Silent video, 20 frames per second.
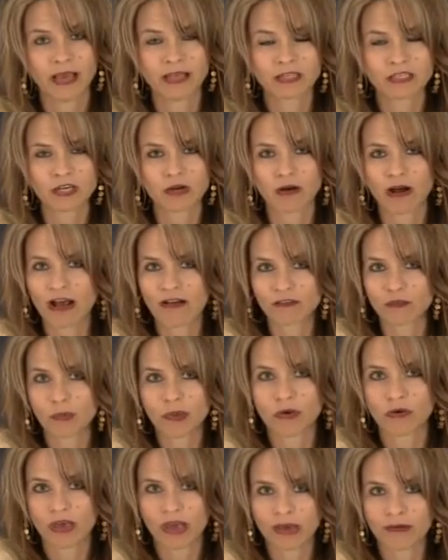And so I have to
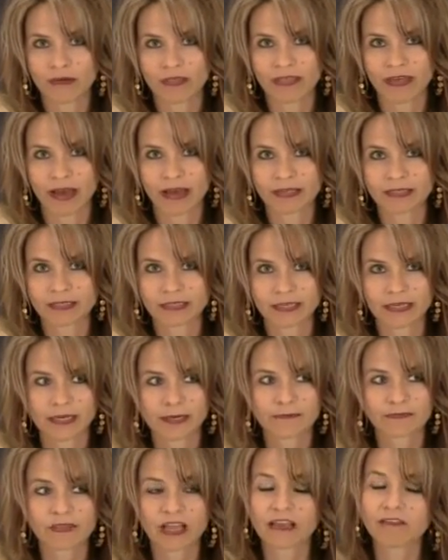be okay with that
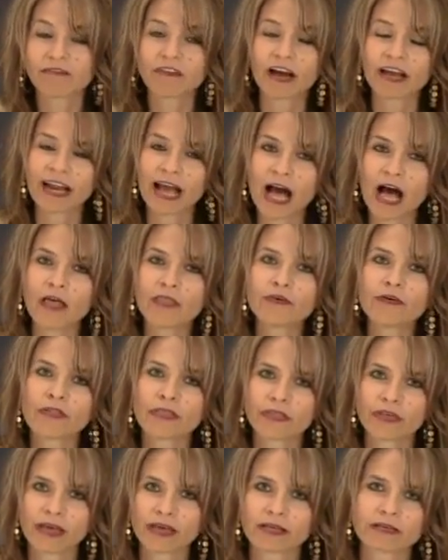and find other
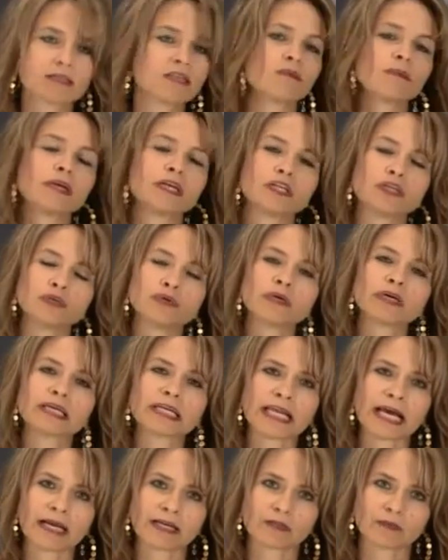things that we do
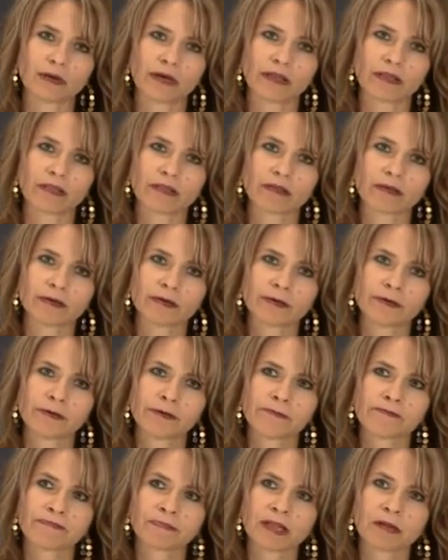connect with.
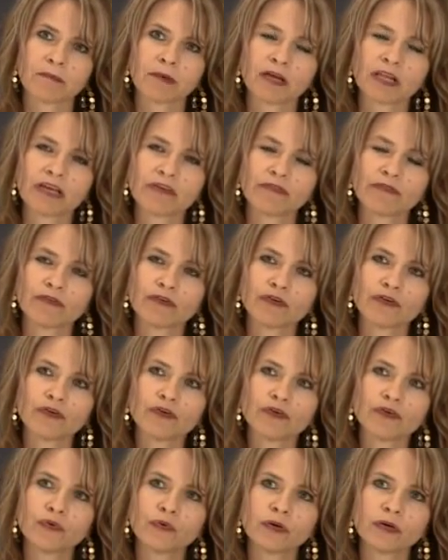But if
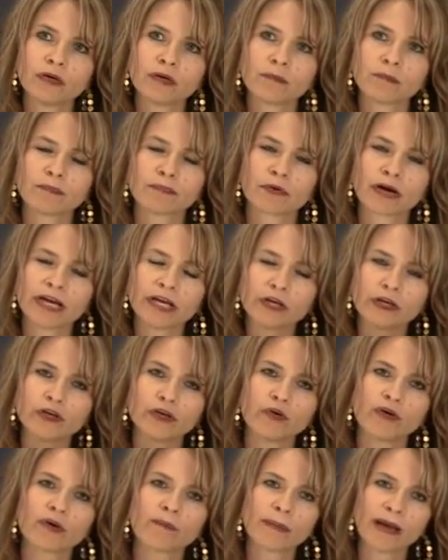you break
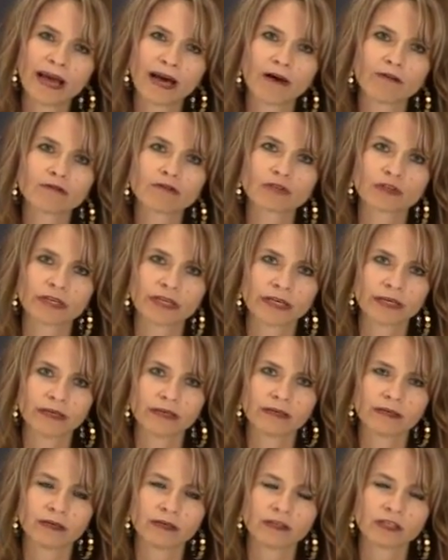your
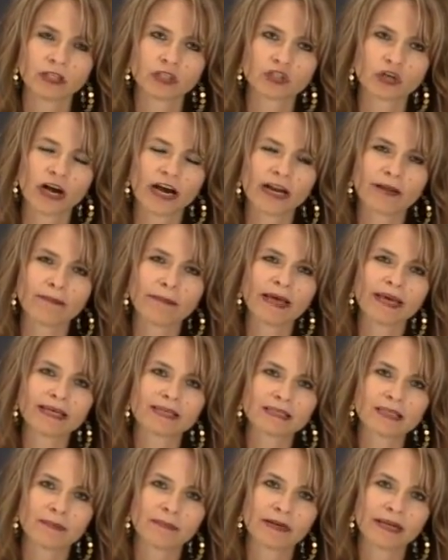boundary to try to make
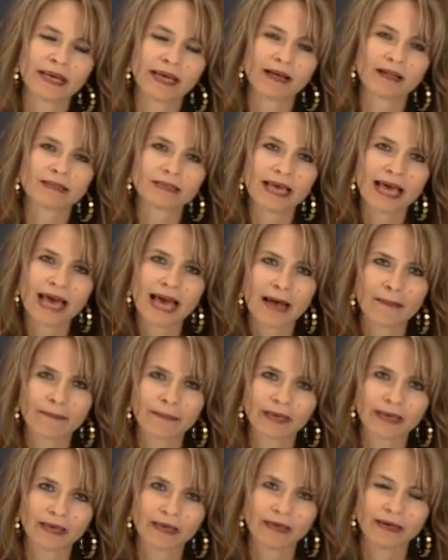somebody else
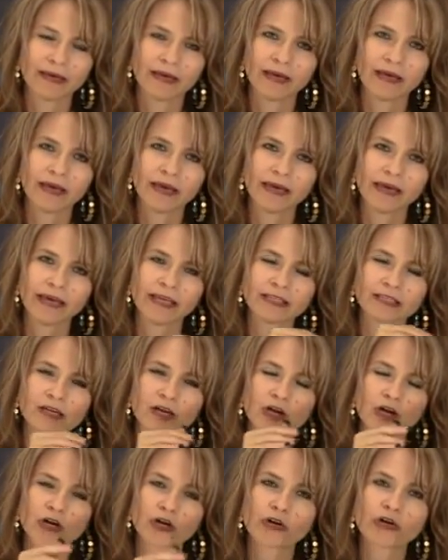happy, it's
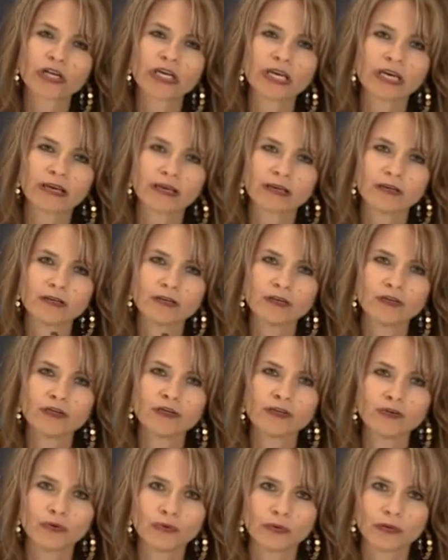hurting
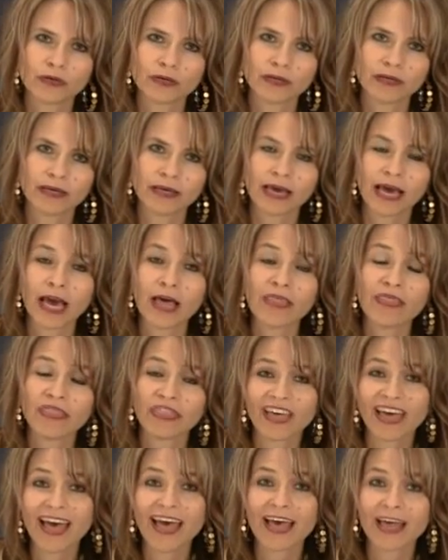you. And
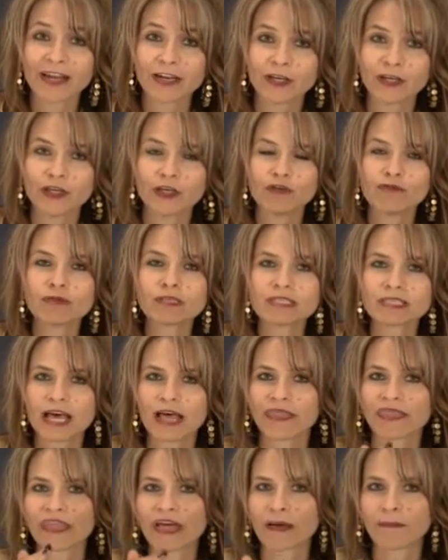then you
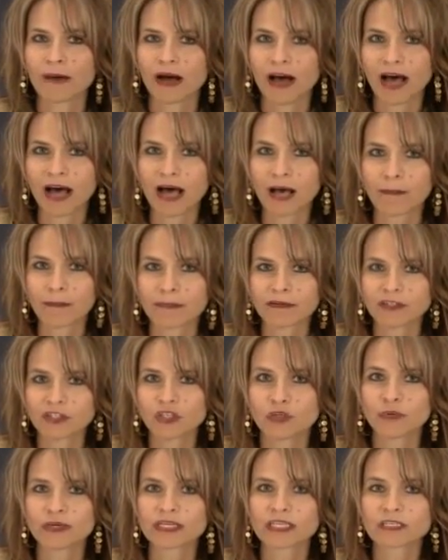set them up
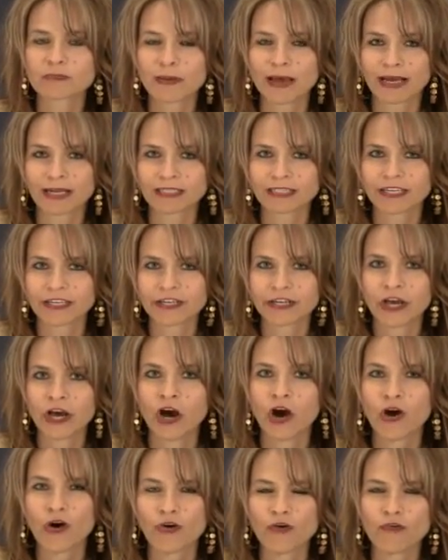to expect it
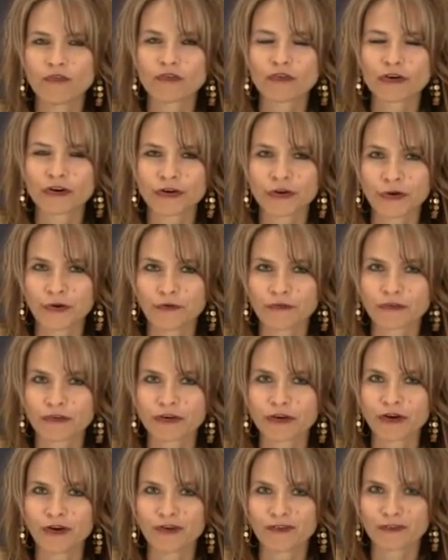over and over
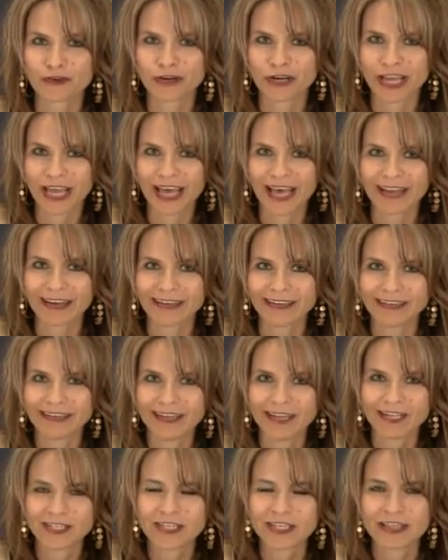and over again.
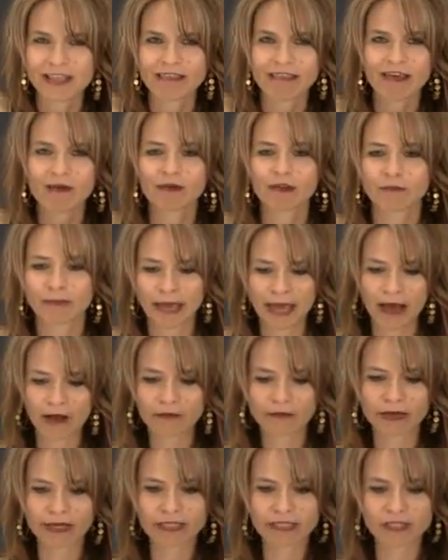See, the thing with
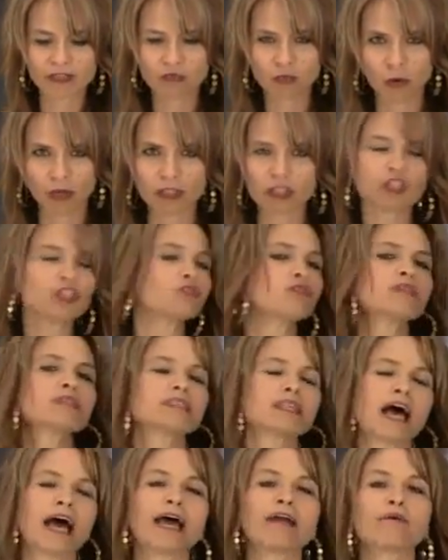boundaries is once you
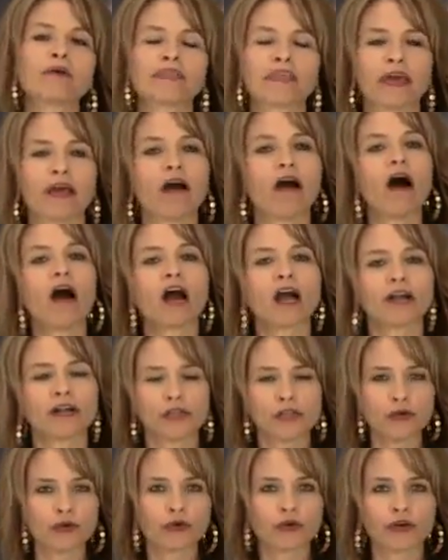decide what they are
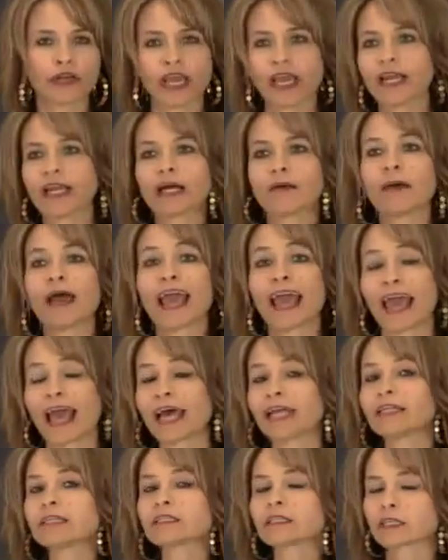and you create them
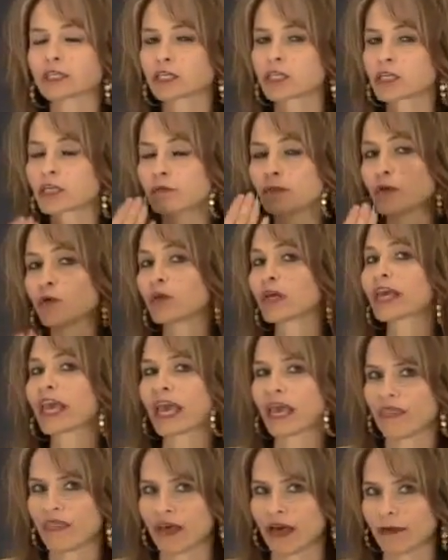and
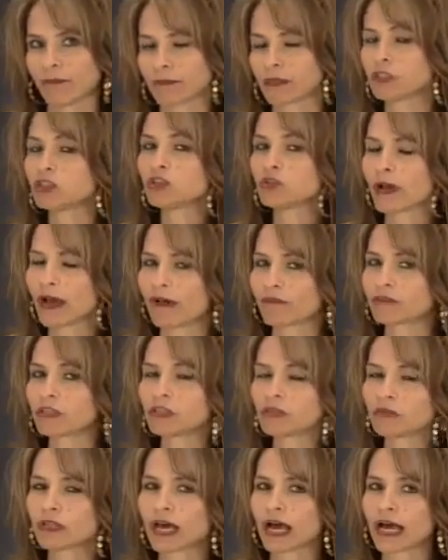communicate them, because you have to
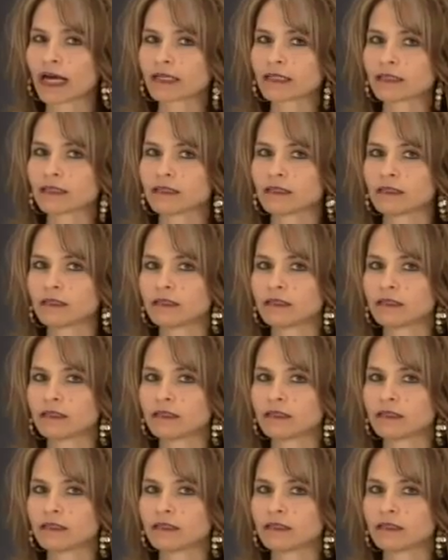do that,